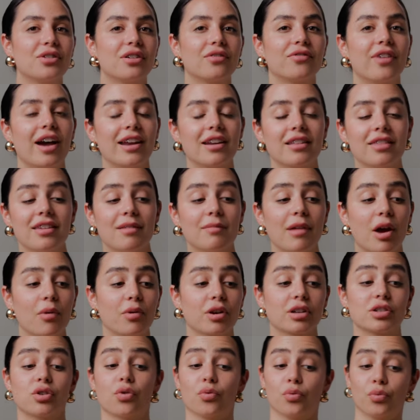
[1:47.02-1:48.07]
you can find a theme that
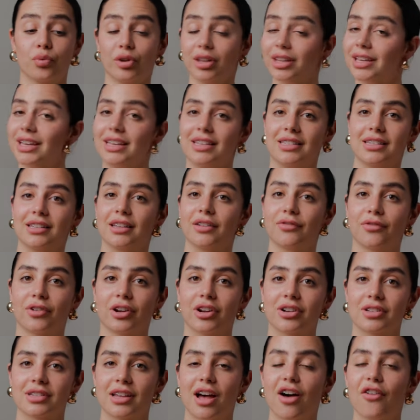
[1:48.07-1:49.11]
works really easily for
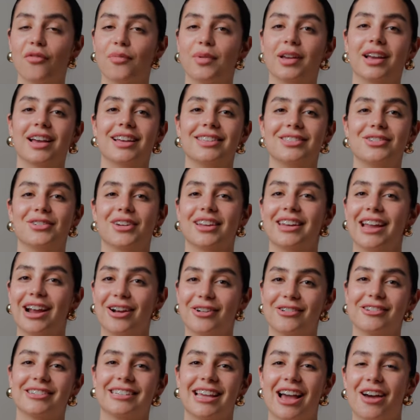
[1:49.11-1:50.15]
yourself because you can
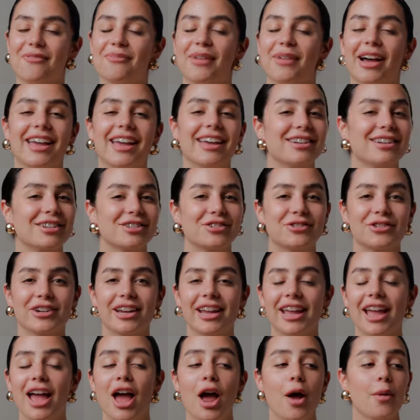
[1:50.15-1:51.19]
narrow it down by
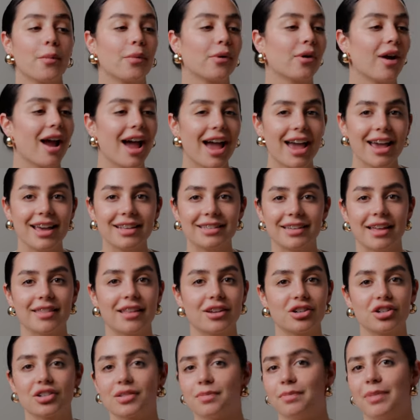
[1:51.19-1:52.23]
industry, price, and then
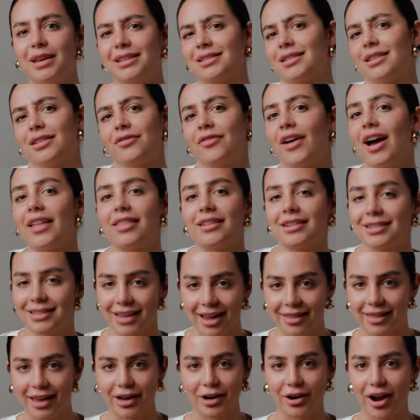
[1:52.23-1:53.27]
just basically find the
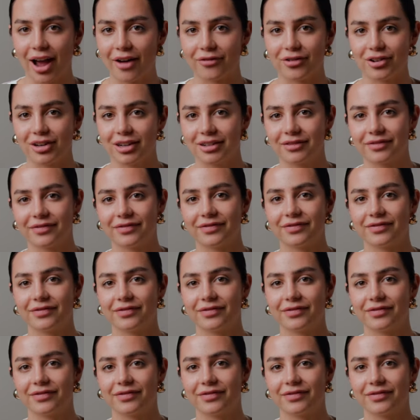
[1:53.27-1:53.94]
design that you're after.